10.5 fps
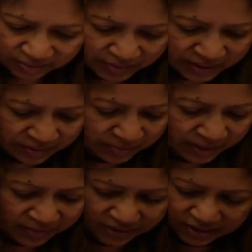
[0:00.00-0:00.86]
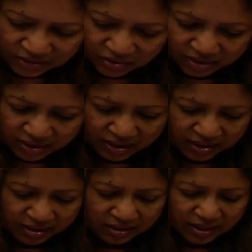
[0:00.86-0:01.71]
because my one is not
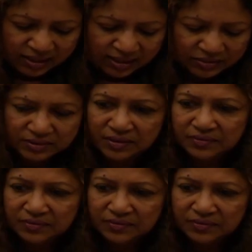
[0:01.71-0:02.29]
clear. Then let's